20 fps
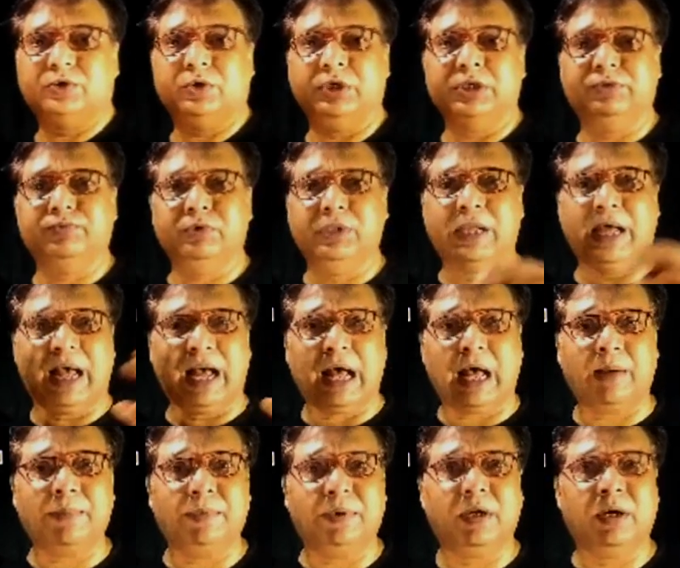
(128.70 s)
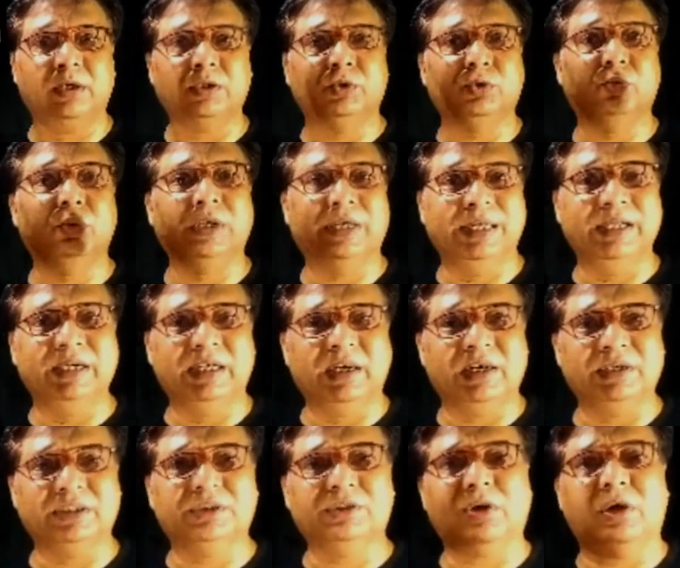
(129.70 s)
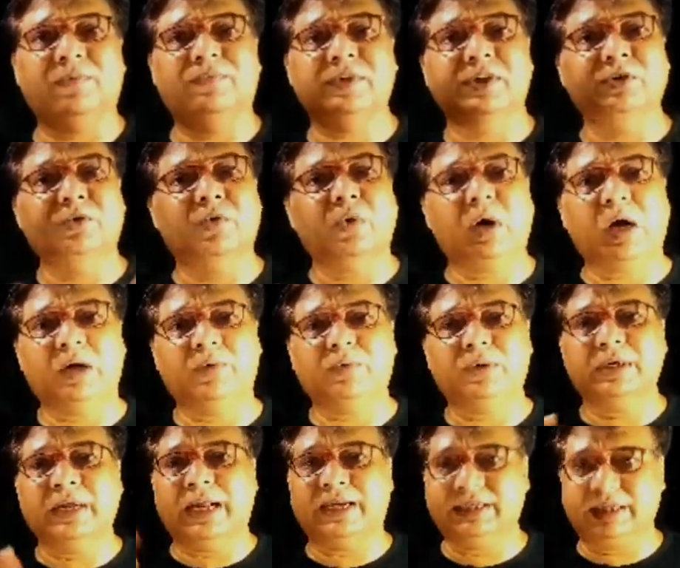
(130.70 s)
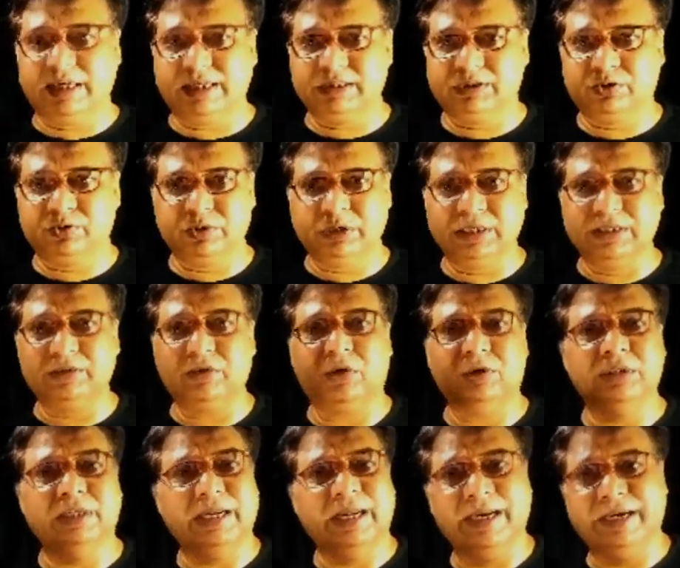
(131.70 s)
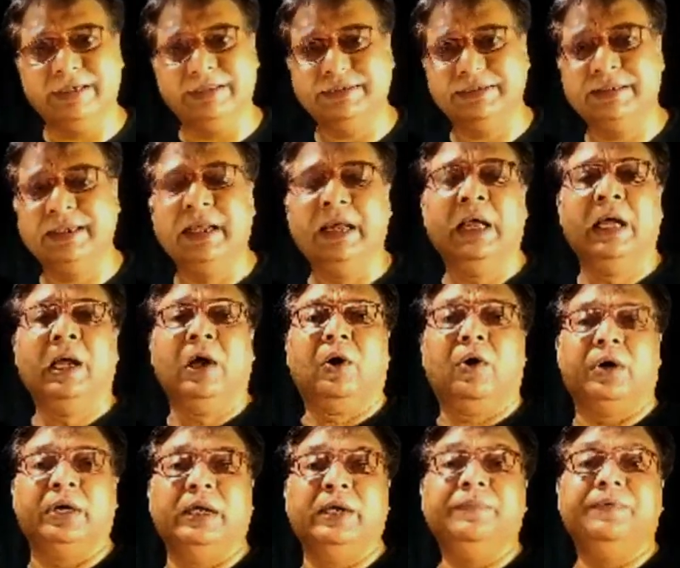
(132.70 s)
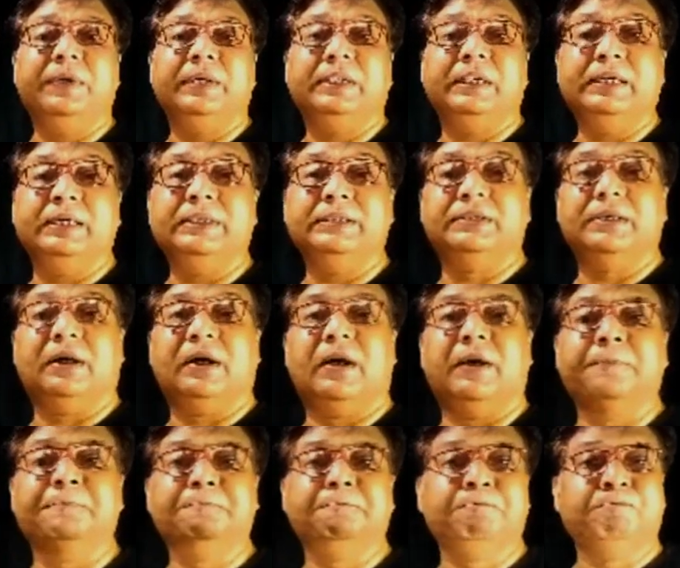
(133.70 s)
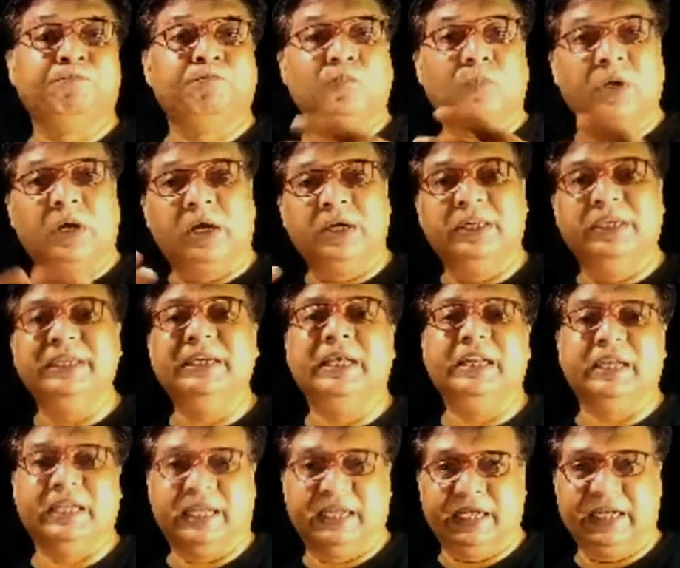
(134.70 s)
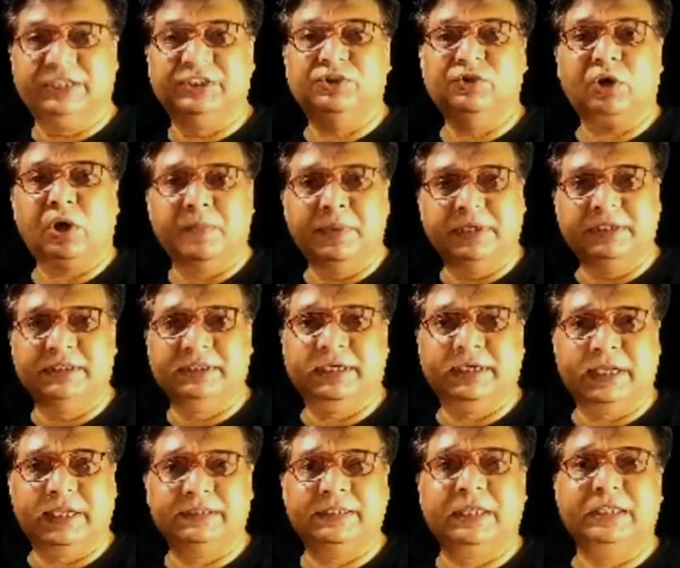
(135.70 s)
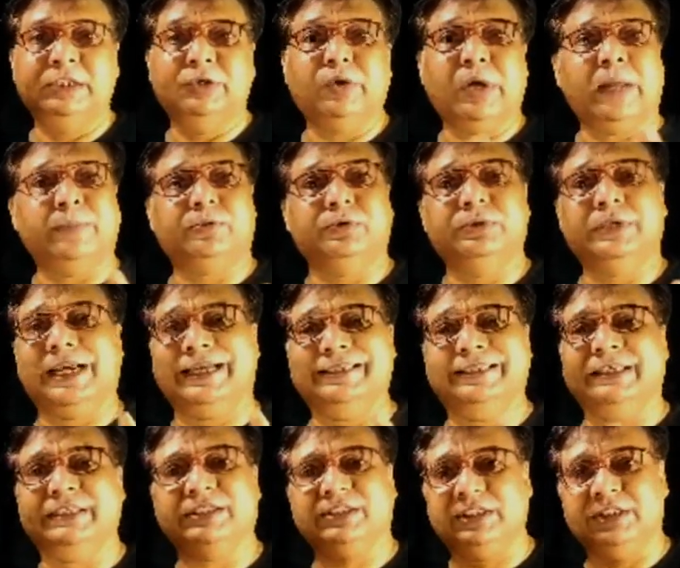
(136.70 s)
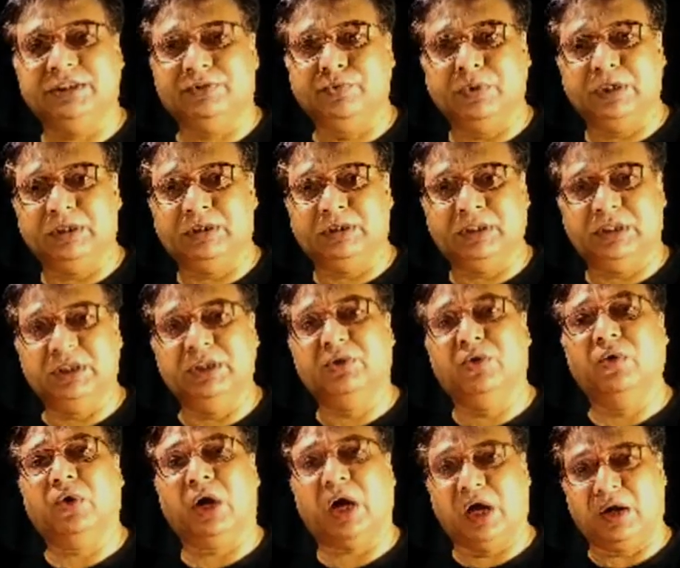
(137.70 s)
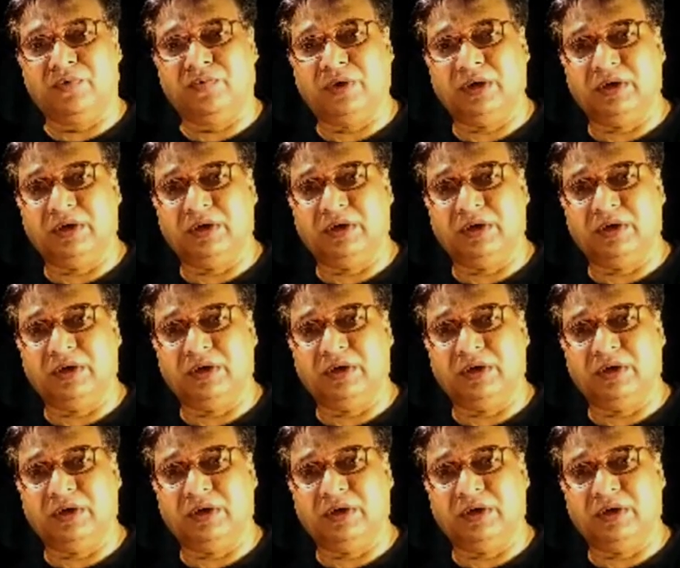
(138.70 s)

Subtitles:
will have two linkers of EcoR1 attached to it on the ends, or if it is a DNA, a genomic DNA, then you have to digest it with EcoR1,